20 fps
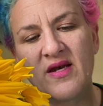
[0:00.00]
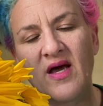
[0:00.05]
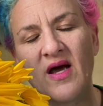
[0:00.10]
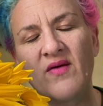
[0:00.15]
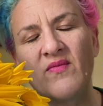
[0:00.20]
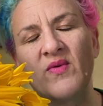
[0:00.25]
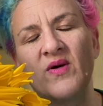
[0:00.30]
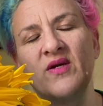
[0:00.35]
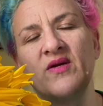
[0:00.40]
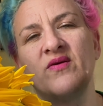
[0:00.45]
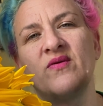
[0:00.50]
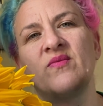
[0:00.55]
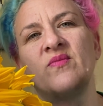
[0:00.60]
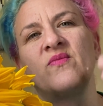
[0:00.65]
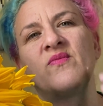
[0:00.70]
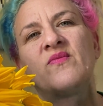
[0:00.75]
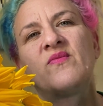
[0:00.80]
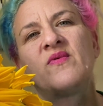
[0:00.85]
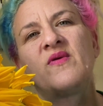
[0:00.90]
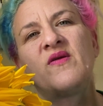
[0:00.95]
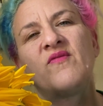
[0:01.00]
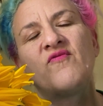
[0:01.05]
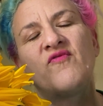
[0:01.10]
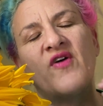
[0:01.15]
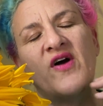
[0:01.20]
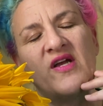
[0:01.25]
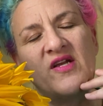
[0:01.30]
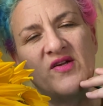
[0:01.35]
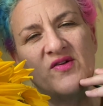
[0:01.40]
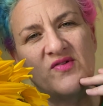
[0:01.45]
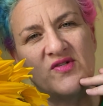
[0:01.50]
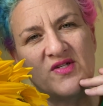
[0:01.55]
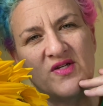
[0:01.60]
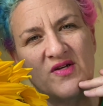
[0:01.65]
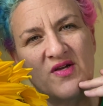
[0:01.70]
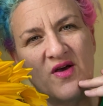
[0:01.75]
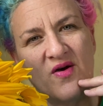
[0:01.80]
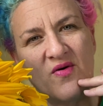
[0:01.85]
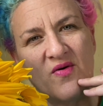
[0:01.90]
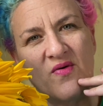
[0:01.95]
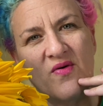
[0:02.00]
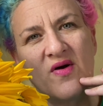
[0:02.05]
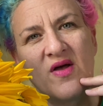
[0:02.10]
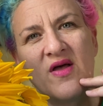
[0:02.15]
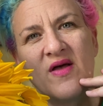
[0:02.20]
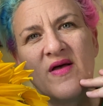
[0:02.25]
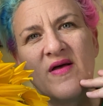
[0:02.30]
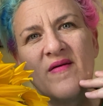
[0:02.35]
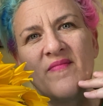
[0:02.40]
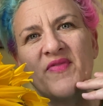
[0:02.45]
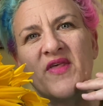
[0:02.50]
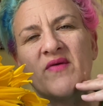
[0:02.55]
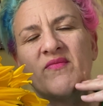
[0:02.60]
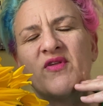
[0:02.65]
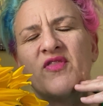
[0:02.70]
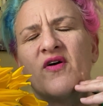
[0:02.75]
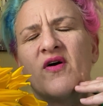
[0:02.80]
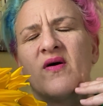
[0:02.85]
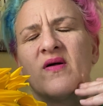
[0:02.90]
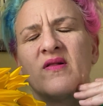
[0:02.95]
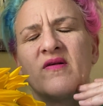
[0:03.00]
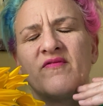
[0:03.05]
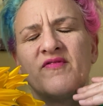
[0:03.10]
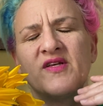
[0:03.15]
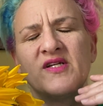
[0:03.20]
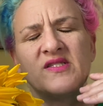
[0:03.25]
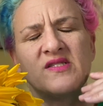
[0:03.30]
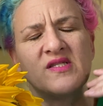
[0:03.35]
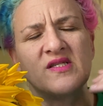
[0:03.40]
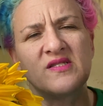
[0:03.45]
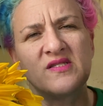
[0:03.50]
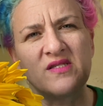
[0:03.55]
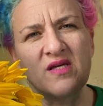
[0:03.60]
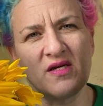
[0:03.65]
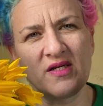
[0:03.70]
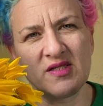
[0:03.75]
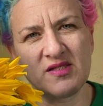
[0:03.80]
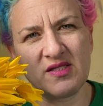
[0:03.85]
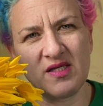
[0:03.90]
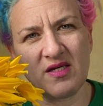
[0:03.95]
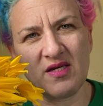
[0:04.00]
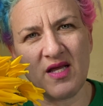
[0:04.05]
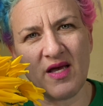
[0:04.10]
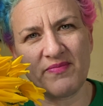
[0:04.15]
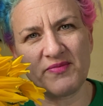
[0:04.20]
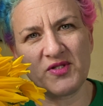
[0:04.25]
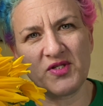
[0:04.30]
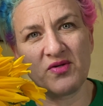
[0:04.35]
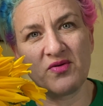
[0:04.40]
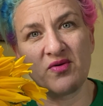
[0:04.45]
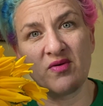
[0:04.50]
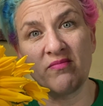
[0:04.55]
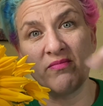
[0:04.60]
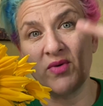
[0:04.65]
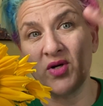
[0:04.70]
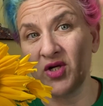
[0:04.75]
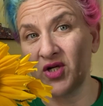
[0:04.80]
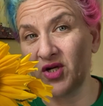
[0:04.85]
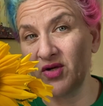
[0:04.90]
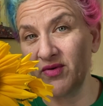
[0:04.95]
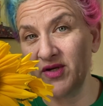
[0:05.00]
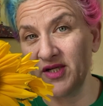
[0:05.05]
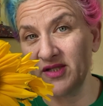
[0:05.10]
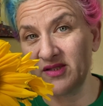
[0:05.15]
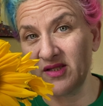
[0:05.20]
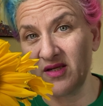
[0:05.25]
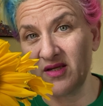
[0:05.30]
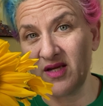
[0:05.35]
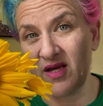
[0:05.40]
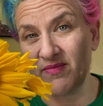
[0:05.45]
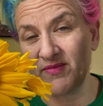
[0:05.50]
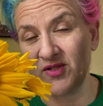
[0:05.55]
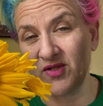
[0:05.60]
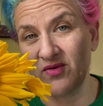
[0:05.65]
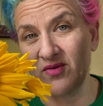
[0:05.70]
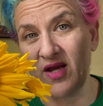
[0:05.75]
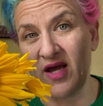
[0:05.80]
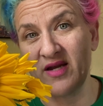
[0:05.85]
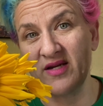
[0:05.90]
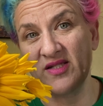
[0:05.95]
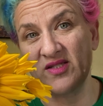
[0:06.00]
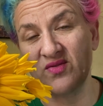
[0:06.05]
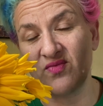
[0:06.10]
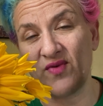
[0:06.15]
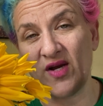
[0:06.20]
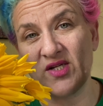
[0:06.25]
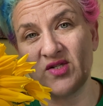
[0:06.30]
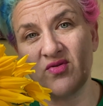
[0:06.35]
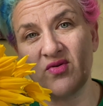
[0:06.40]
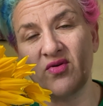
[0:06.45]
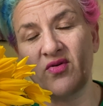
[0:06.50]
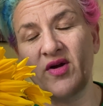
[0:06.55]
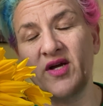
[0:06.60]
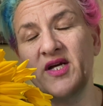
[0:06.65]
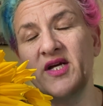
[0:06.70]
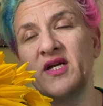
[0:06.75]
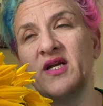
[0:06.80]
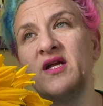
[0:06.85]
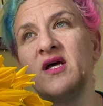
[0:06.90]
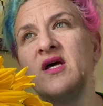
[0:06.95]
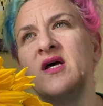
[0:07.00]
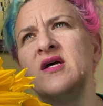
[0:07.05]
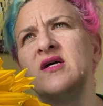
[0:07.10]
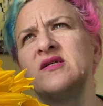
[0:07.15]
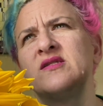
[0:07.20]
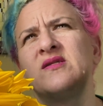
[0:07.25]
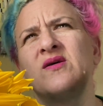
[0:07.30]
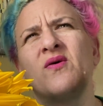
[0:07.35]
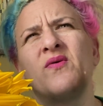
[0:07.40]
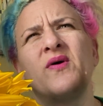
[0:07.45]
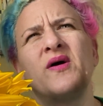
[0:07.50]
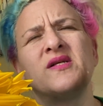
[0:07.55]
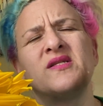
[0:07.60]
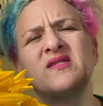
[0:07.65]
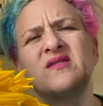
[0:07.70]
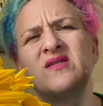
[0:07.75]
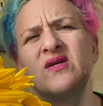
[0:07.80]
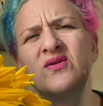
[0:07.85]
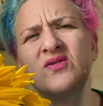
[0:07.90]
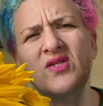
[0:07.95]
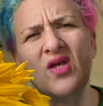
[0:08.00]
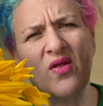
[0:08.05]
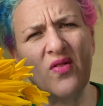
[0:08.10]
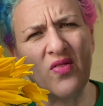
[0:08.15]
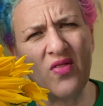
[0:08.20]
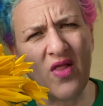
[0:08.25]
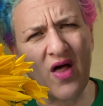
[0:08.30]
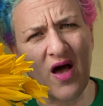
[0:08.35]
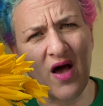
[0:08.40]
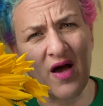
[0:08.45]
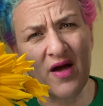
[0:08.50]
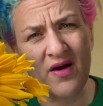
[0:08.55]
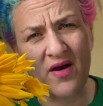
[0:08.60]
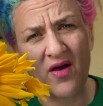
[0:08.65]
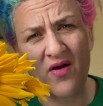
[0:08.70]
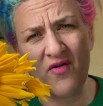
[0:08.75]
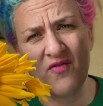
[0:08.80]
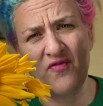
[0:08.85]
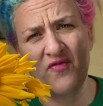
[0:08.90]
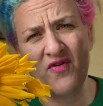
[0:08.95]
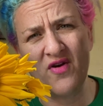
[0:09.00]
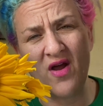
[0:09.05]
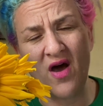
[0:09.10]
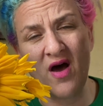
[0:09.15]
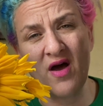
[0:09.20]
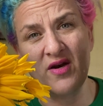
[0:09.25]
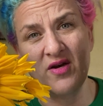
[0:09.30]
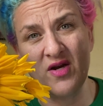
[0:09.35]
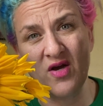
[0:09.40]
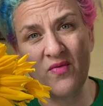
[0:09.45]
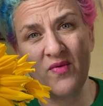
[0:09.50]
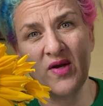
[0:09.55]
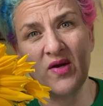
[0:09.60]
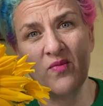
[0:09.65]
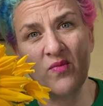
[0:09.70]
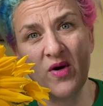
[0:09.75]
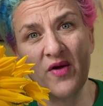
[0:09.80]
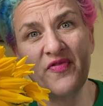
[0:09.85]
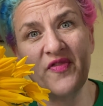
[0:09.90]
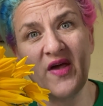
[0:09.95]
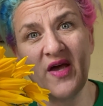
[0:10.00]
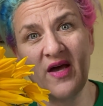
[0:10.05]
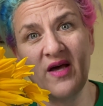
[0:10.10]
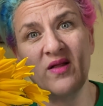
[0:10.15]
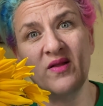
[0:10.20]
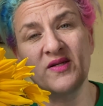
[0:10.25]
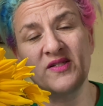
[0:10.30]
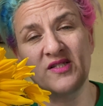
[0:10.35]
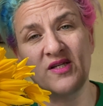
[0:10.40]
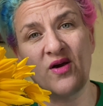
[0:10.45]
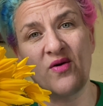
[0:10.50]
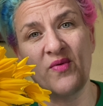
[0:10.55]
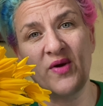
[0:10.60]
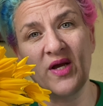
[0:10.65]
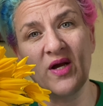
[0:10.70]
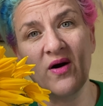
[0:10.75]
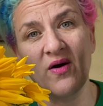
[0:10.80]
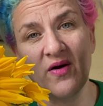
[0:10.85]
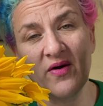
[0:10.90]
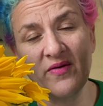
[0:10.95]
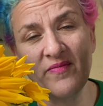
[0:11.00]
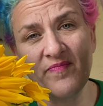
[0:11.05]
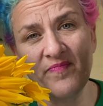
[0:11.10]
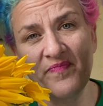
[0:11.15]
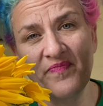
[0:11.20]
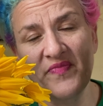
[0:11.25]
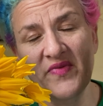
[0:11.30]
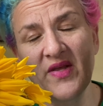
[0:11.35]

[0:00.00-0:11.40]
I want to invite you to know that with all of this, the sun is in Neptune, Mercury is in Neptune, and it's retrograde. So there's a lot of not knowing what the hell is going on.